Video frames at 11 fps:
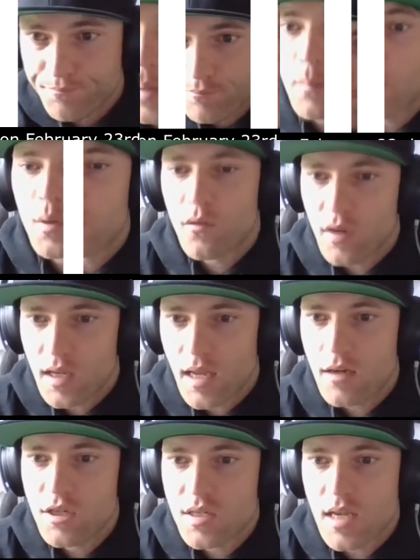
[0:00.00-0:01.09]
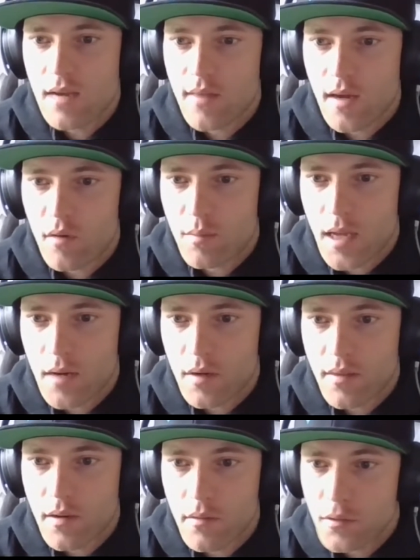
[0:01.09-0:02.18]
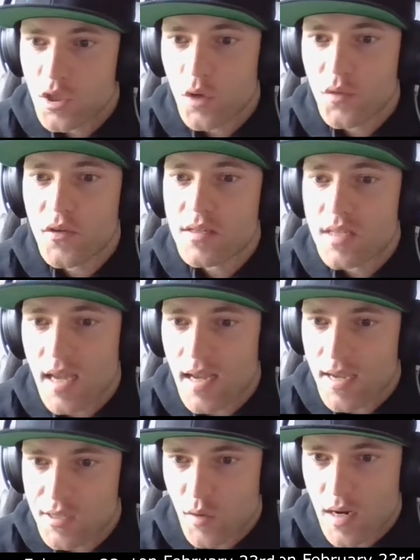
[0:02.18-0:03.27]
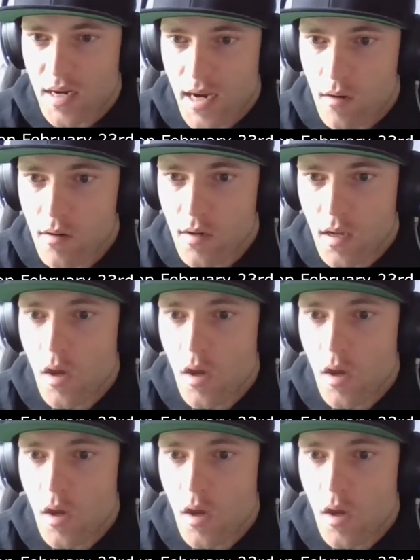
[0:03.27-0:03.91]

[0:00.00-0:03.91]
Yep, perfect. Yan just gave that reply right there. There's no fixed date as right now.